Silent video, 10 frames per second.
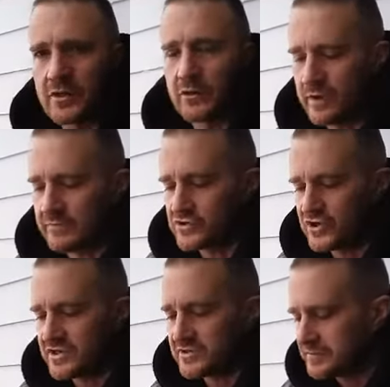to other Red
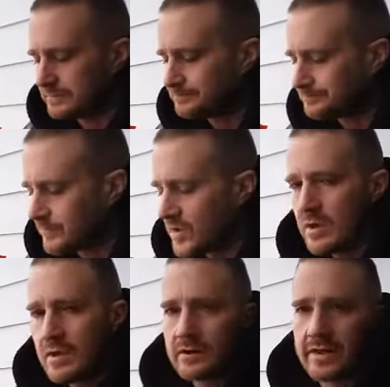Virginias
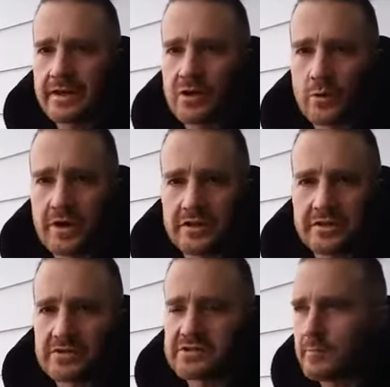like Cornell
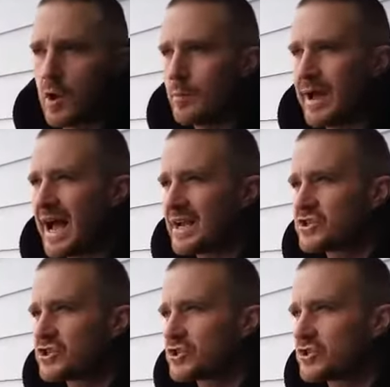and Diehl small
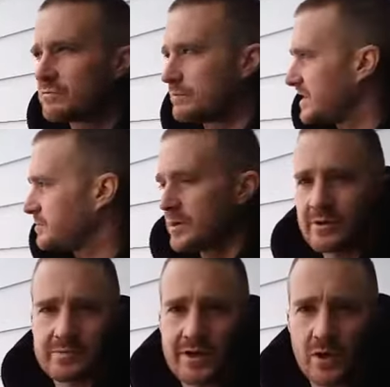batch. That's
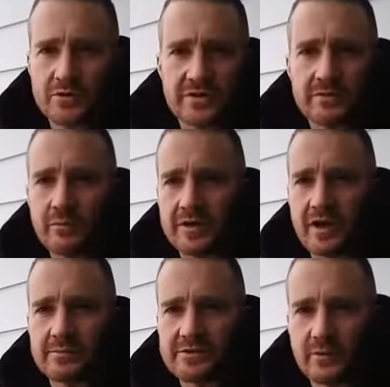pretty much my go-to when
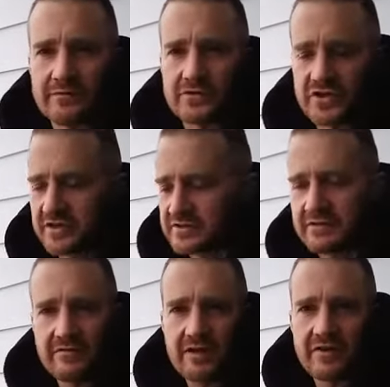it comes to Red Virginias.
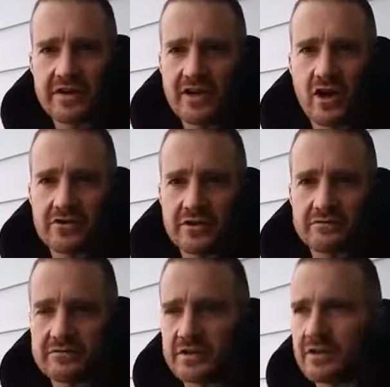I, I find it hard to,
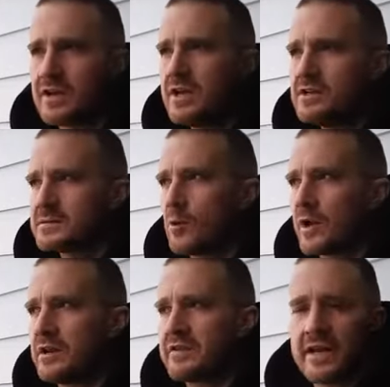to
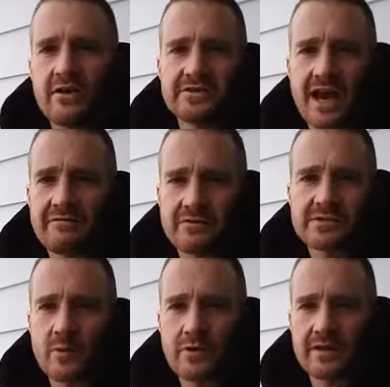smoke anything else after
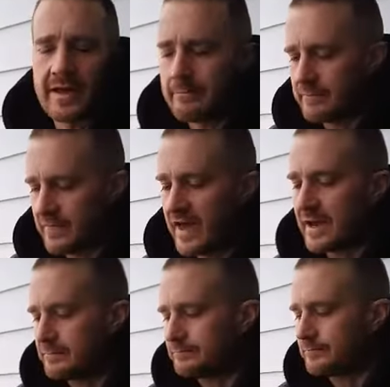smoking them.
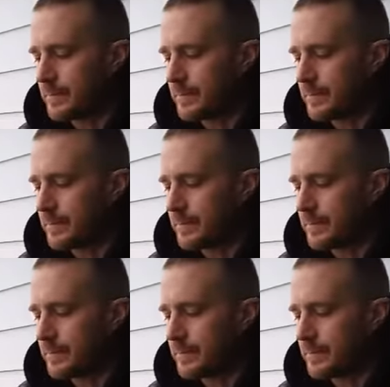that.